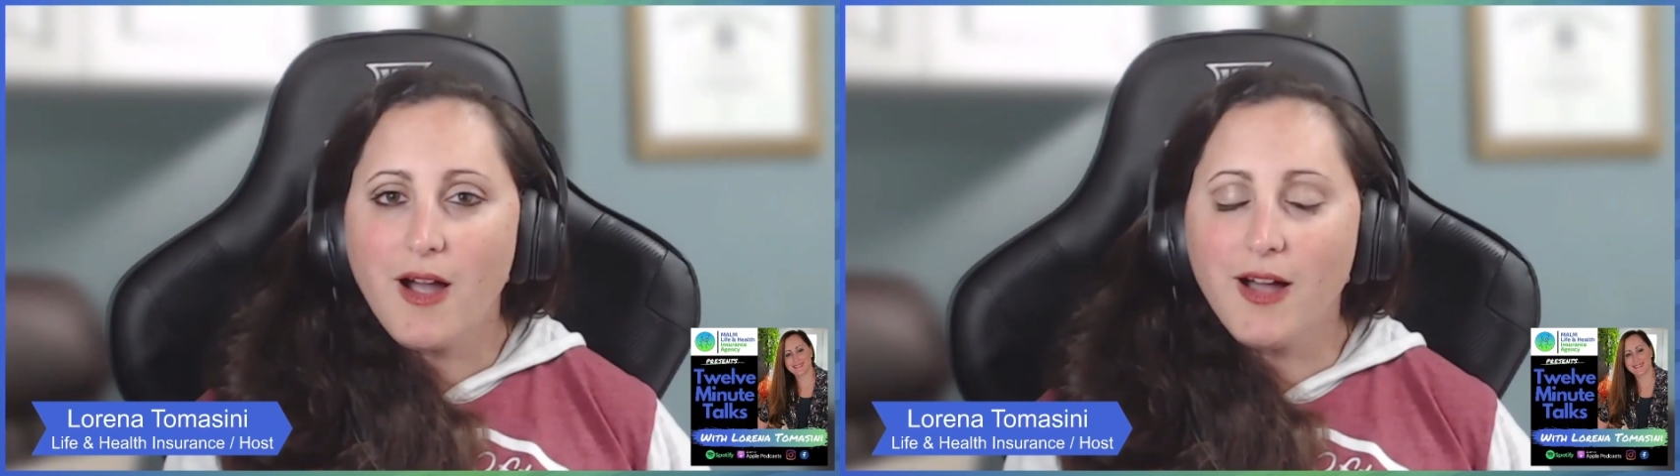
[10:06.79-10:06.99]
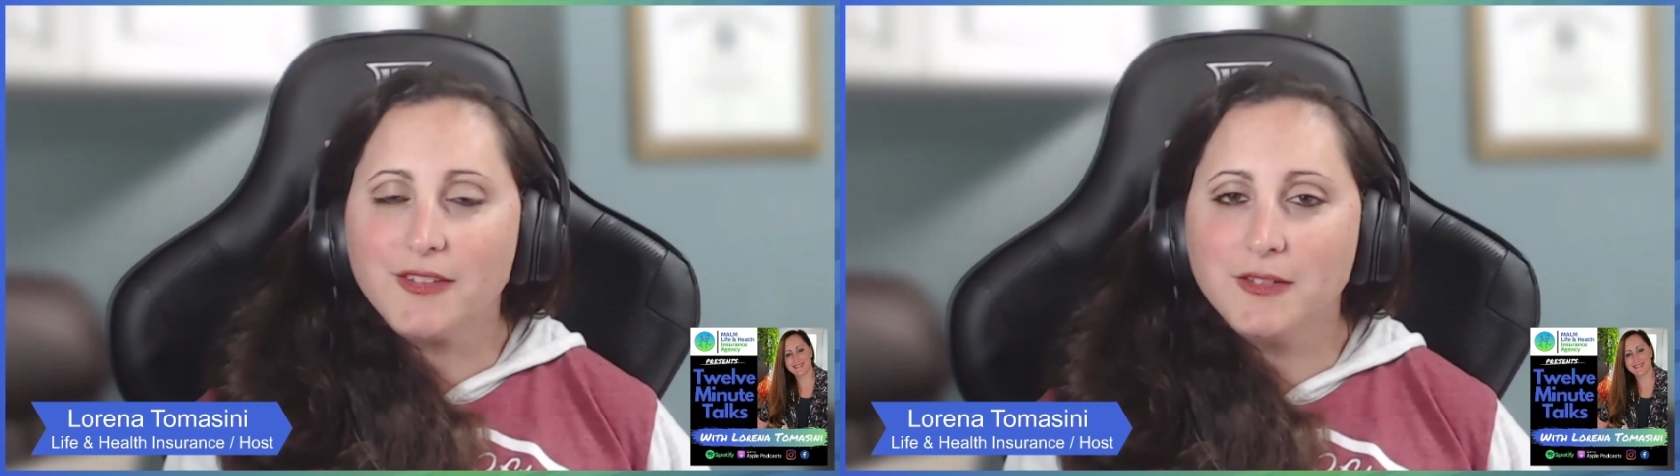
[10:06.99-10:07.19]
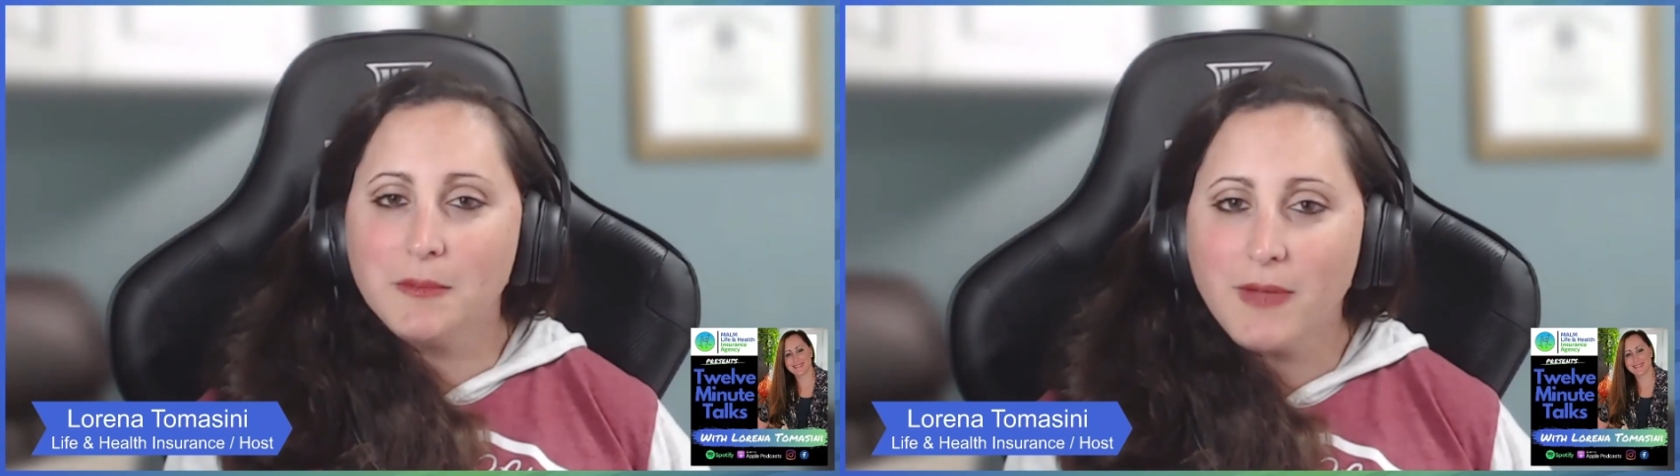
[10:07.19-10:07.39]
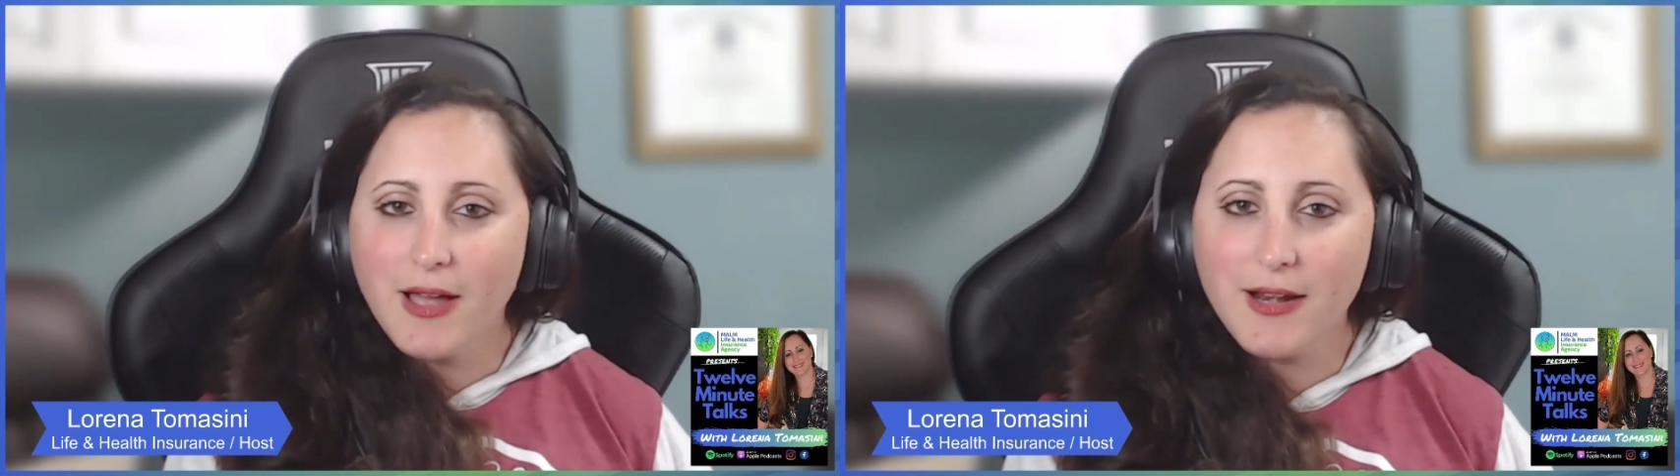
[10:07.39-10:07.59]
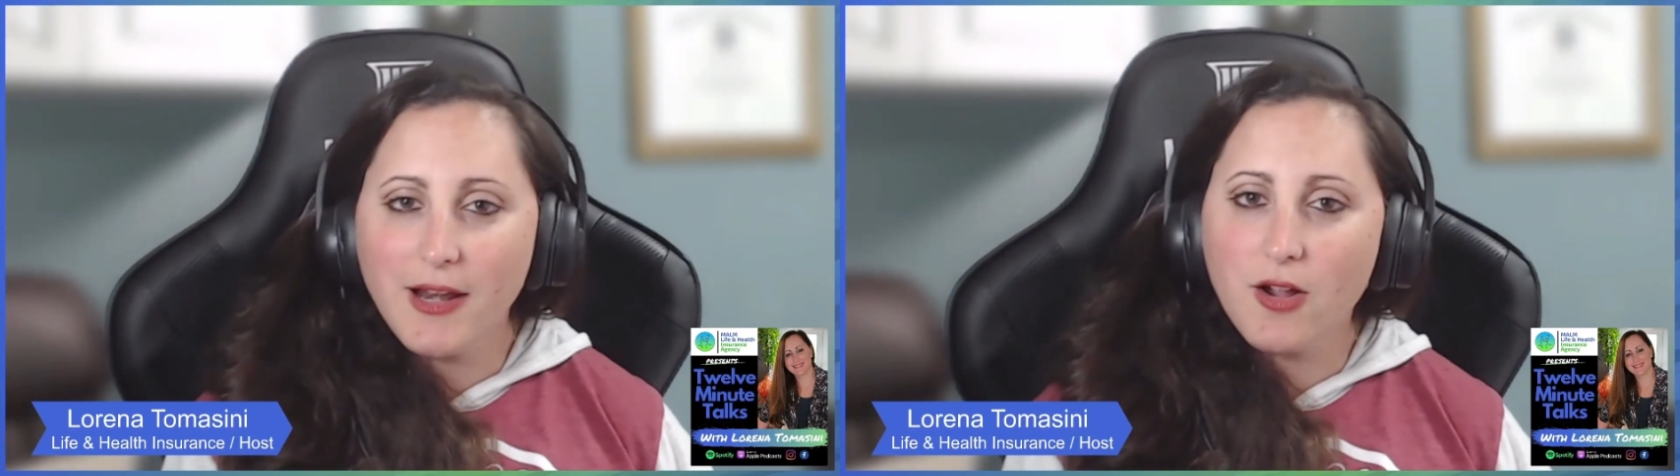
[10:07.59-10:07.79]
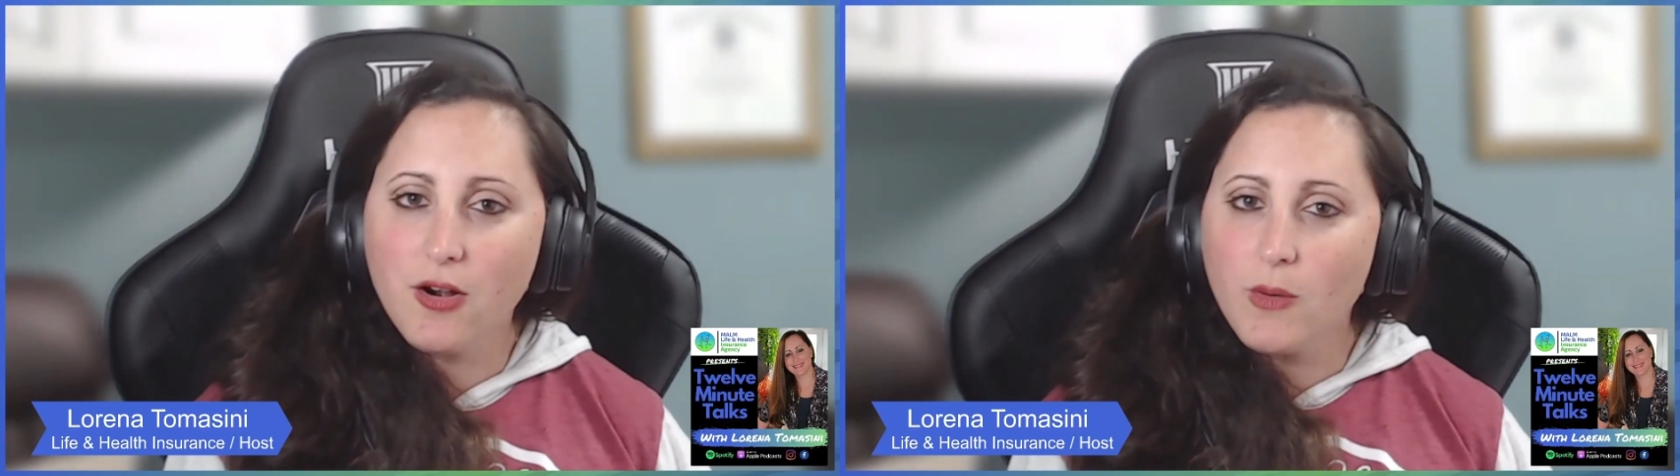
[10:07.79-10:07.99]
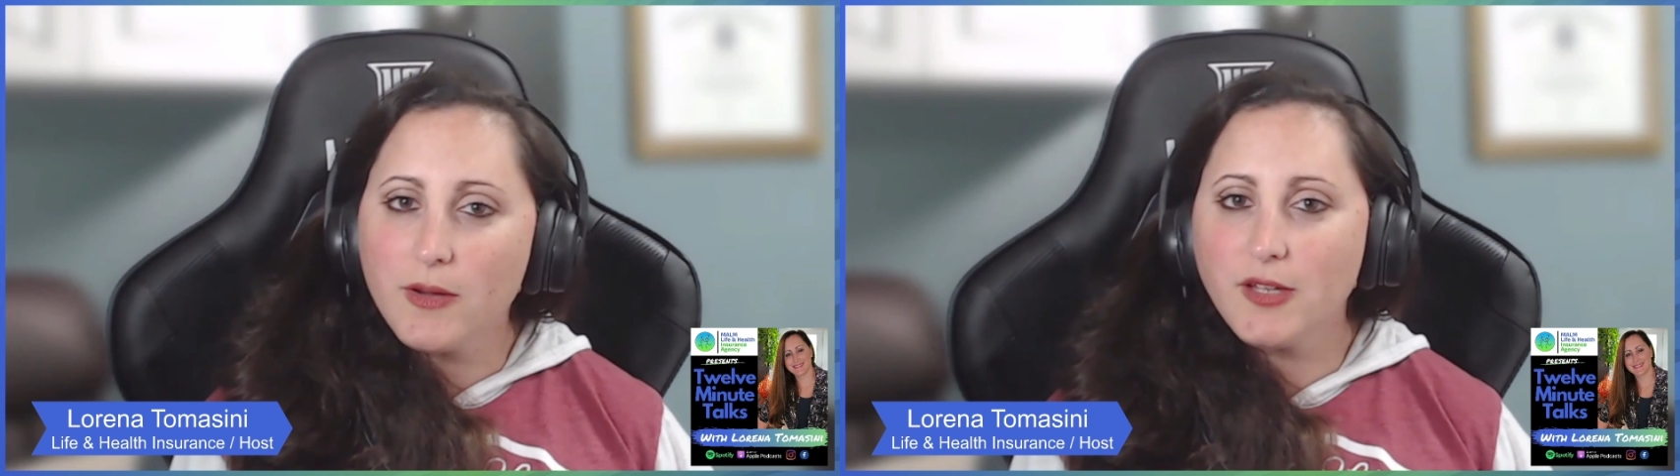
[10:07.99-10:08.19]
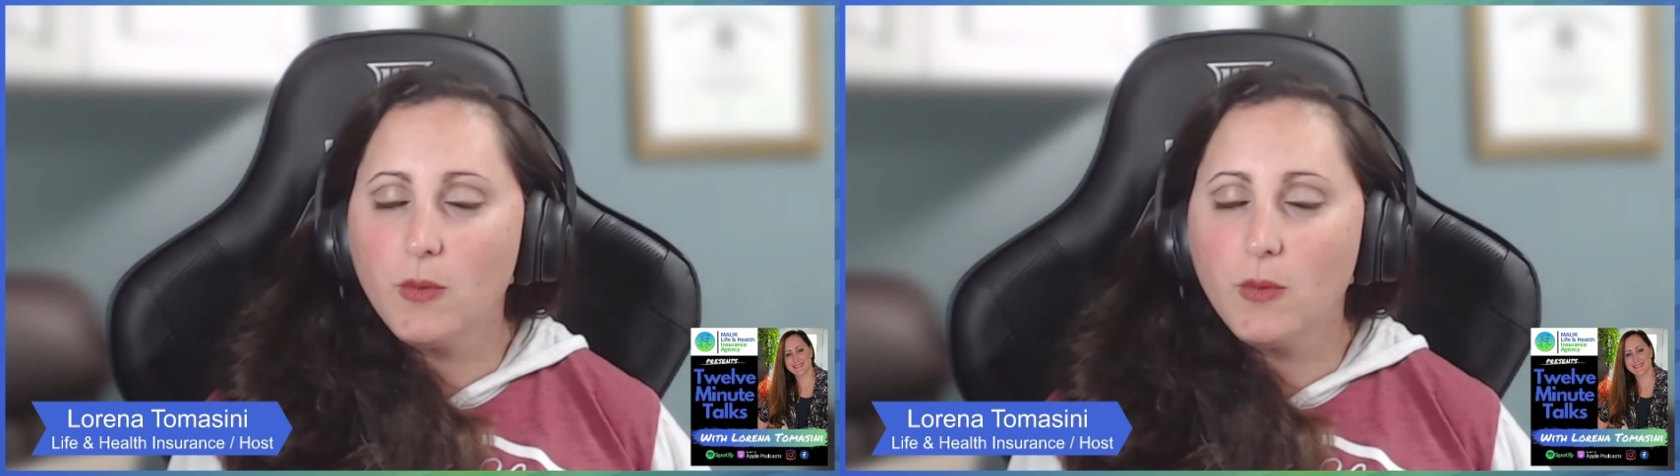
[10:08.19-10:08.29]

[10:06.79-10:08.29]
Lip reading: Awesome. And like always,